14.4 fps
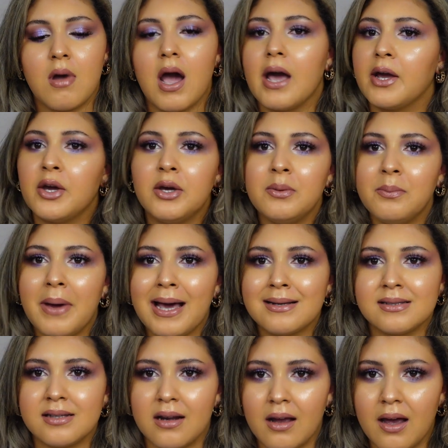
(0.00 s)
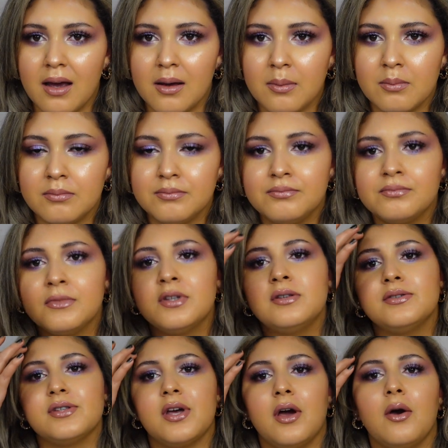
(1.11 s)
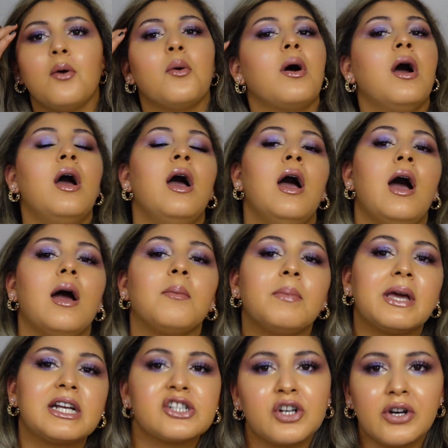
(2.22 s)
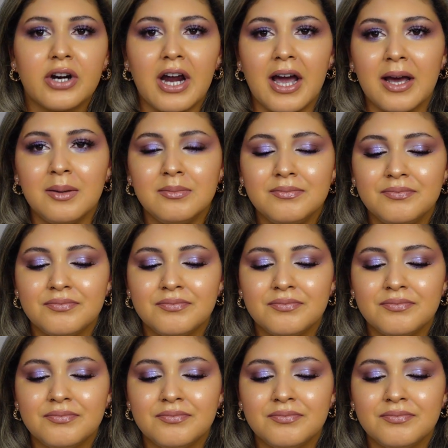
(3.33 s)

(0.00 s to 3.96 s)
I couldn't pass it up, so picked her up.